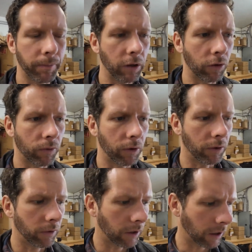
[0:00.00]

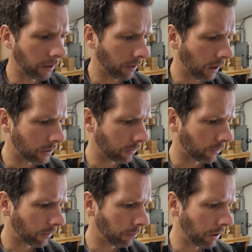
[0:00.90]
useful and not
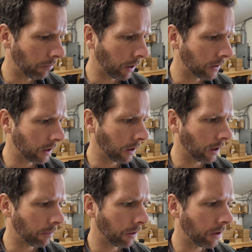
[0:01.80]
just me ranting
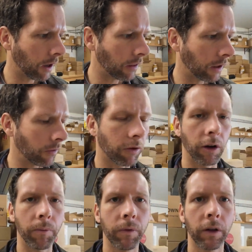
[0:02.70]
on about nothing.
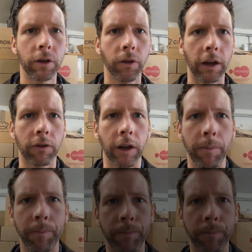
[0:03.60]
So till next time.